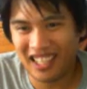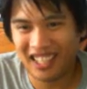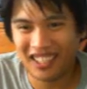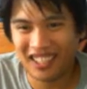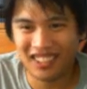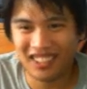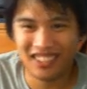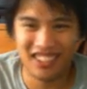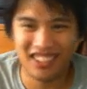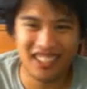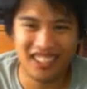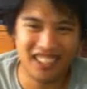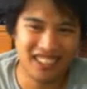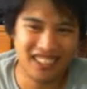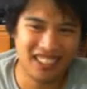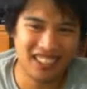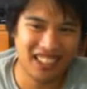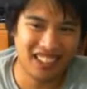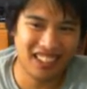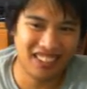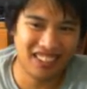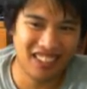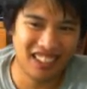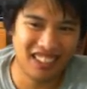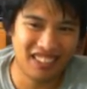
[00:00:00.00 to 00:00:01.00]
out, actually,
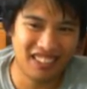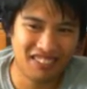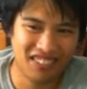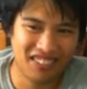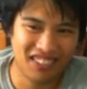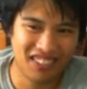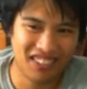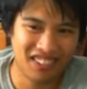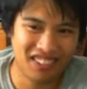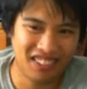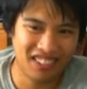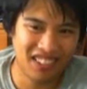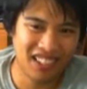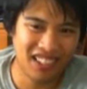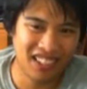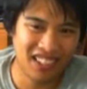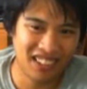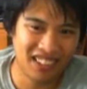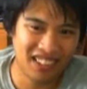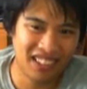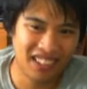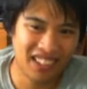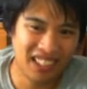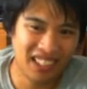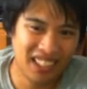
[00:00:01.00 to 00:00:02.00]
after that first
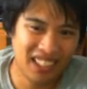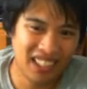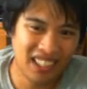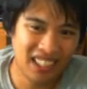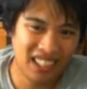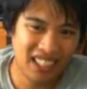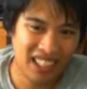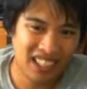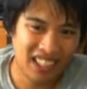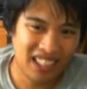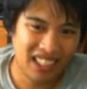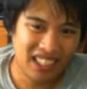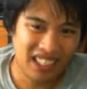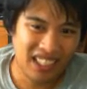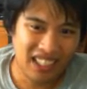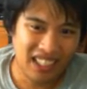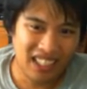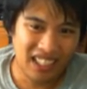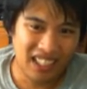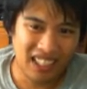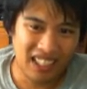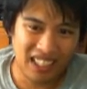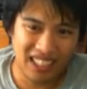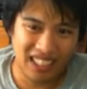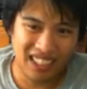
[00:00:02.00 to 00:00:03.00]
round.
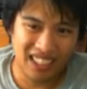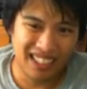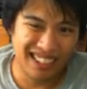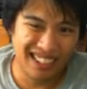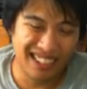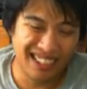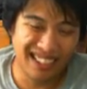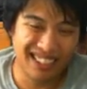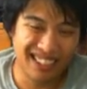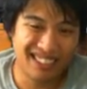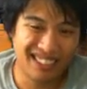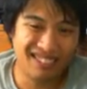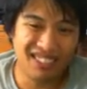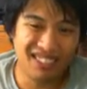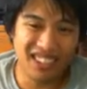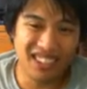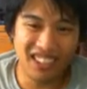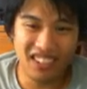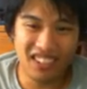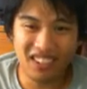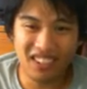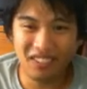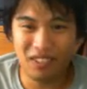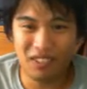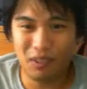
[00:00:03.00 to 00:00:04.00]
It's really
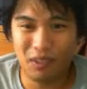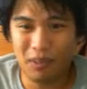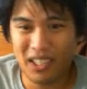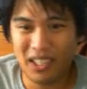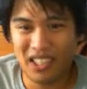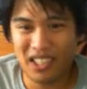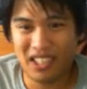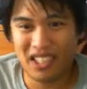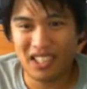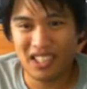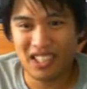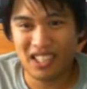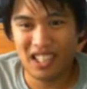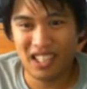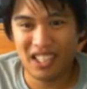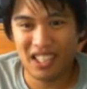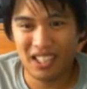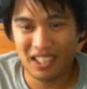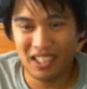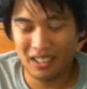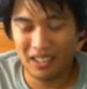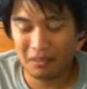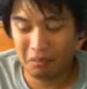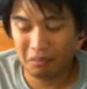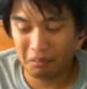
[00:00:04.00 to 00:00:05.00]
hard for me to
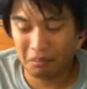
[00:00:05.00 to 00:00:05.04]
say